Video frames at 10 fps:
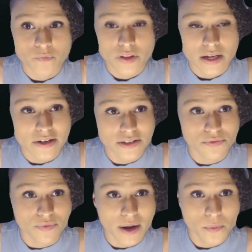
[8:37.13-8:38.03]
Here's a
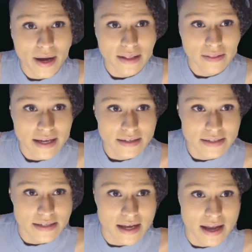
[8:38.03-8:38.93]
red-white land
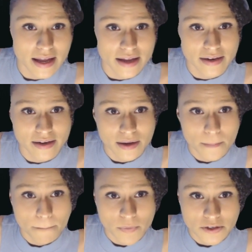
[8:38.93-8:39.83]
again.
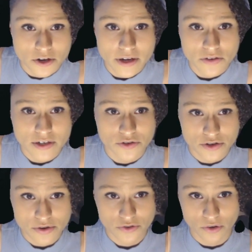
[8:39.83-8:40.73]
Target creature you
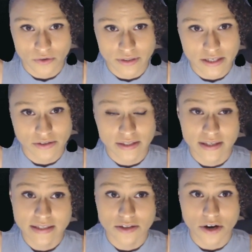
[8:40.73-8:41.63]
control deals
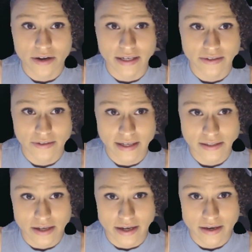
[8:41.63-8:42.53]
this target, so that's
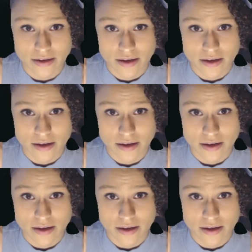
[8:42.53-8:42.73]
good.